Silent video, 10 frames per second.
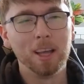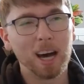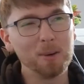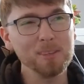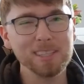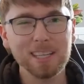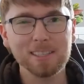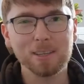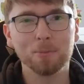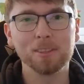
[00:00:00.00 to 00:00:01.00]
I was seeing
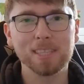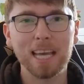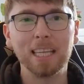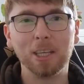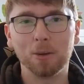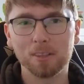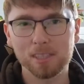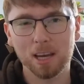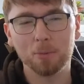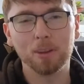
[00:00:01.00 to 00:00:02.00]
someone say that you can
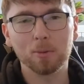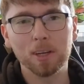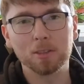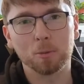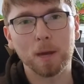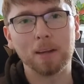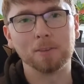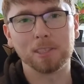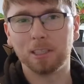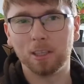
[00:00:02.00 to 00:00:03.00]
start with
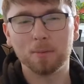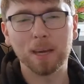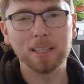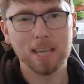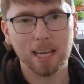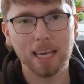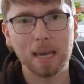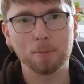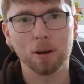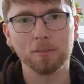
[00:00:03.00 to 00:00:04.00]
£300 and you can make
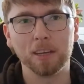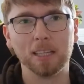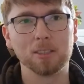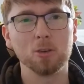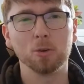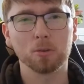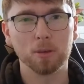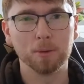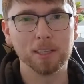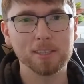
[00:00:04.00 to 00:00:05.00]
10K profit in 2 or 3
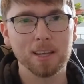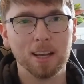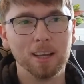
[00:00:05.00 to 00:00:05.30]
months.